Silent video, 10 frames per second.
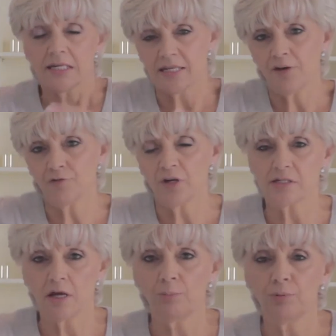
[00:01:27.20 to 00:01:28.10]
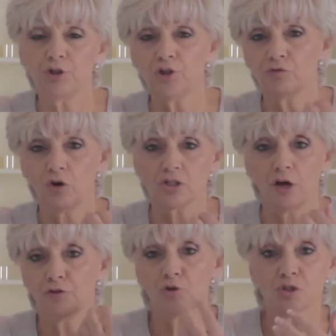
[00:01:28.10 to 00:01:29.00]
Say for example, you've got a
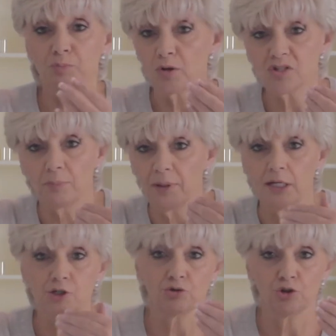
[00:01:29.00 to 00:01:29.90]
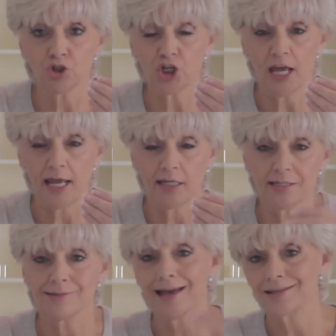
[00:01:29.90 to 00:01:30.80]
few spots appeared on your chin.
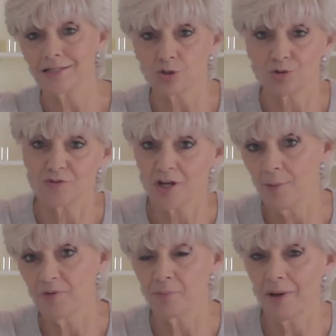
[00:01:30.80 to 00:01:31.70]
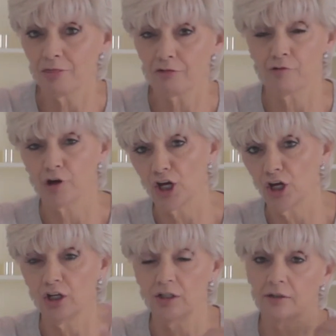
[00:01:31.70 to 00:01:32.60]
It's that sort of time of the month for a
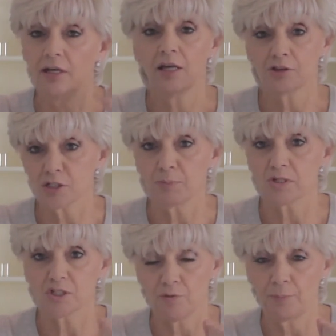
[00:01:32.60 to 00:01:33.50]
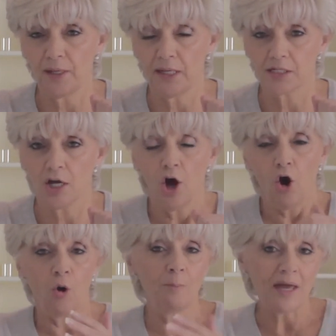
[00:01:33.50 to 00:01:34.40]
girl and the spots have appeared.
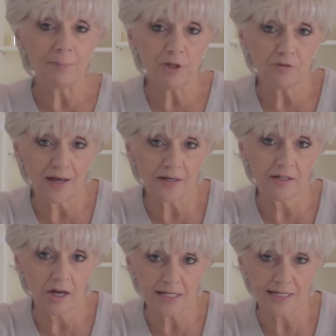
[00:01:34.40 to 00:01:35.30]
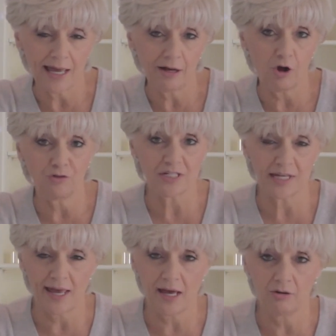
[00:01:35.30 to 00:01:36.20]
Or maybe you've had a night out on the
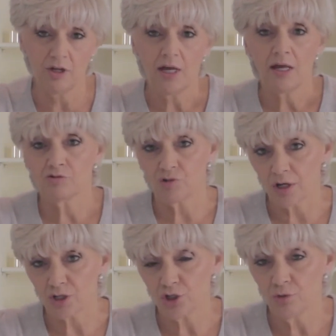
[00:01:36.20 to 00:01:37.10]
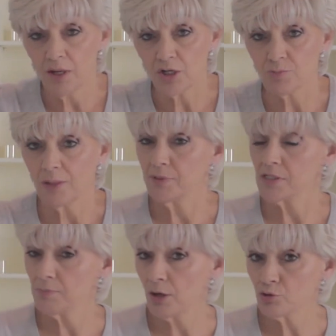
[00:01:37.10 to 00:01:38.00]
town, drunk too much, maybe
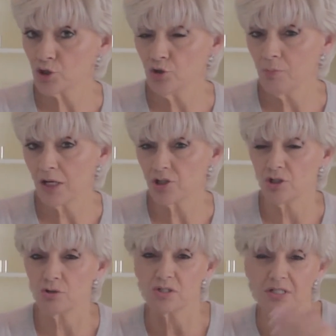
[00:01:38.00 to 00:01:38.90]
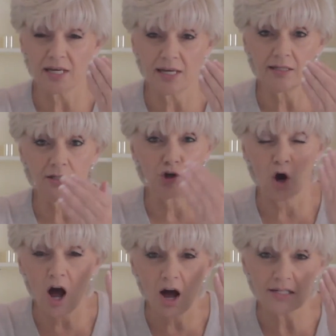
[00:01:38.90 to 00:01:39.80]
smoked too much and your skin and
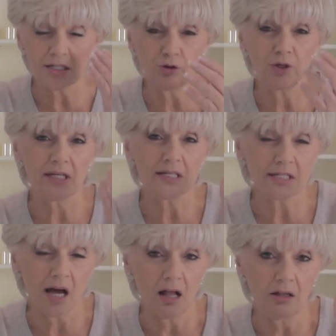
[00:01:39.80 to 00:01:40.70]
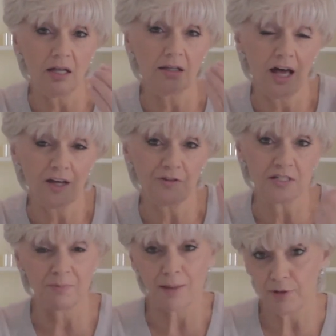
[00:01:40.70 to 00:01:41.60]
your eyes are looking dull,
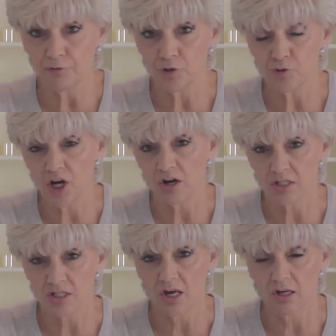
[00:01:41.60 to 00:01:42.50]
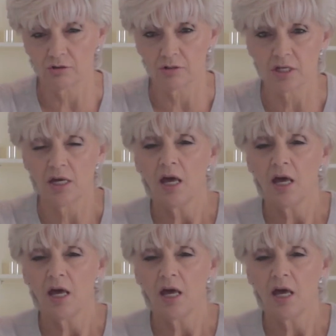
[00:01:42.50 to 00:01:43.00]
lifeless, maybe a few dark circles.